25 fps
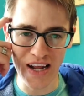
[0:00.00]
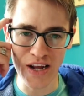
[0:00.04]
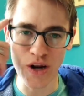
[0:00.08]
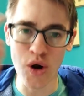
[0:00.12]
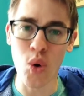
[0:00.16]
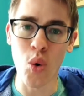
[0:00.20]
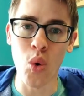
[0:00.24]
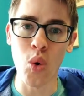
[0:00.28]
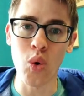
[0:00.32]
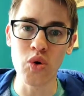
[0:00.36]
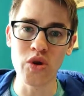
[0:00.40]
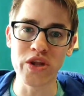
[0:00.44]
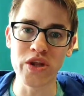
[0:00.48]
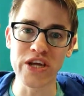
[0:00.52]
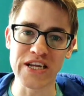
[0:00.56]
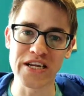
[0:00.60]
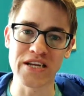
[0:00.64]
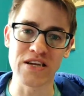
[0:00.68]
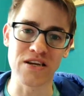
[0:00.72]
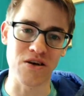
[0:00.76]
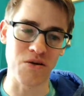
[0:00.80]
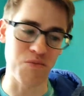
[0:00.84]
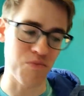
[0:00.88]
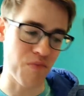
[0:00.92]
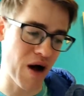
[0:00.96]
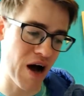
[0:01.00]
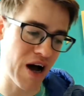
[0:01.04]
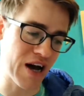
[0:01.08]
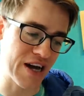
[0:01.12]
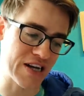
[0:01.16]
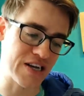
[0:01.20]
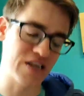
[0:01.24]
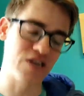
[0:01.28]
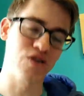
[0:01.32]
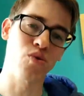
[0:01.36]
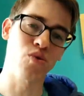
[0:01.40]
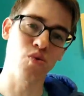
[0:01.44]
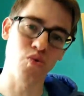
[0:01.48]
and hold it in your
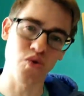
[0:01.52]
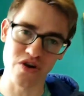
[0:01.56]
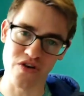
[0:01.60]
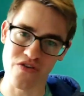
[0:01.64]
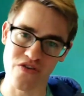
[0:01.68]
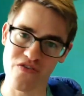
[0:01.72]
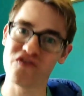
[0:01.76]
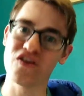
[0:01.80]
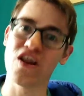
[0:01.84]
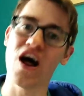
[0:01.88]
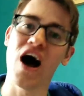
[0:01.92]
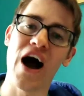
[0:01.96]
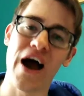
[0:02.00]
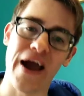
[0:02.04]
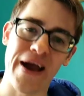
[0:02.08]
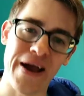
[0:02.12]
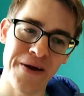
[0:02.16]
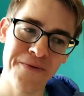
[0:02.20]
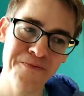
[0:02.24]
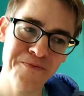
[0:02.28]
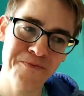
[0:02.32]
mind in order to fly.